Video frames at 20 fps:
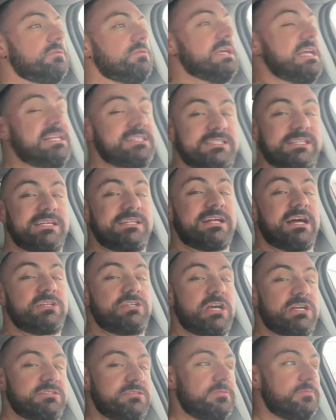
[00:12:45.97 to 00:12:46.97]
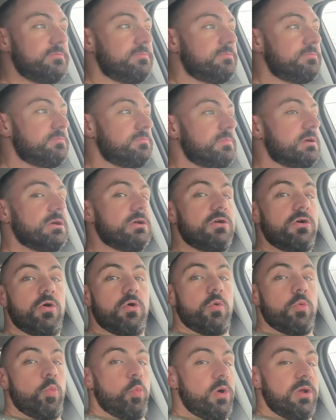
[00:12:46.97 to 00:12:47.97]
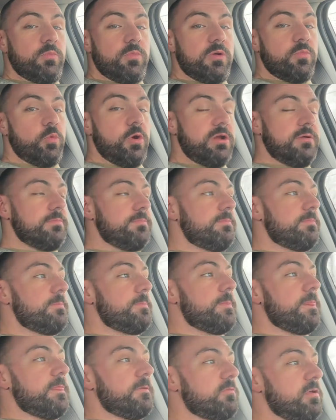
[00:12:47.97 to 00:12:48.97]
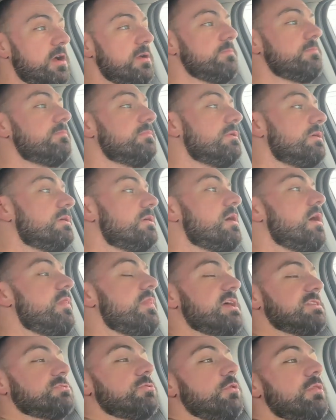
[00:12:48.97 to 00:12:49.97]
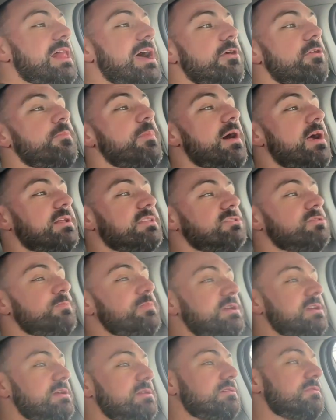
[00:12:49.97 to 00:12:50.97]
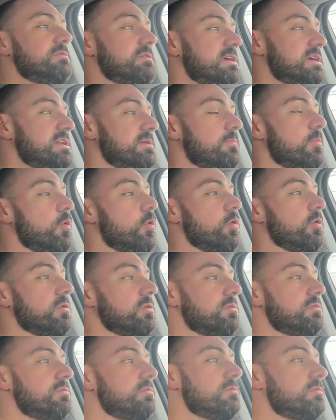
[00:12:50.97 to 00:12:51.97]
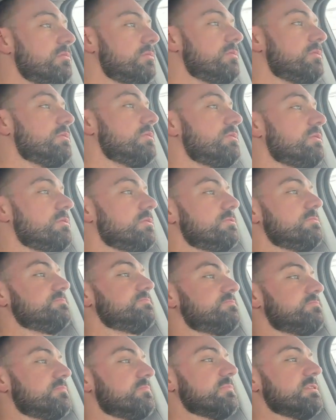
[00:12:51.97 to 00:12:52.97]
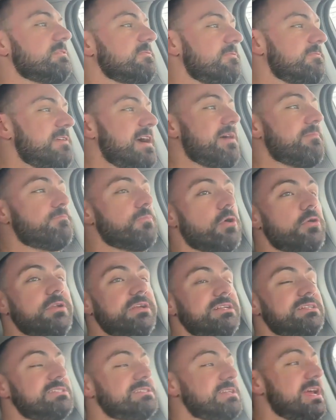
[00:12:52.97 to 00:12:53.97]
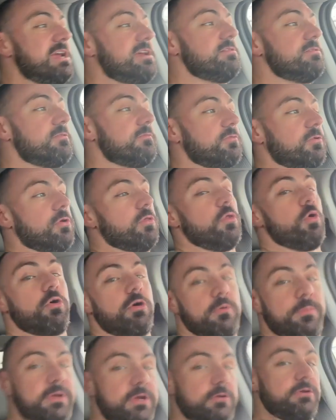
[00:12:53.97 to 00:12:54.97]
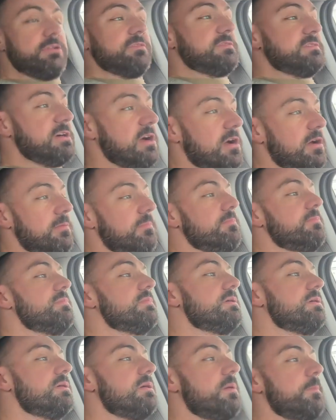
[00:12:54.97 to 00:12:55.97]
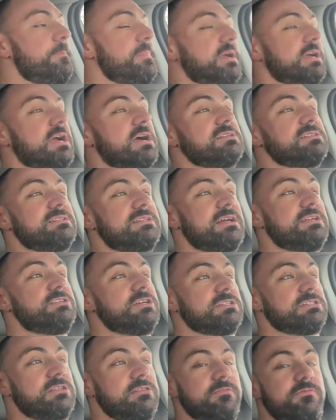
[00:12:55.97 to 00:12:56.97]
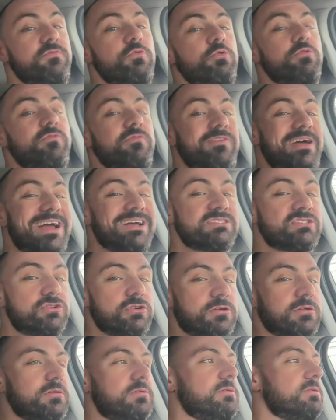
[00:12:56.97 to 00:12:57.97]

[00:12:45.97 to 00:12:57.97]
easily digested. Win-win-win, right? That's going to allow your body to be in a more fat-burning state for a longer period of time because it digested the food faster.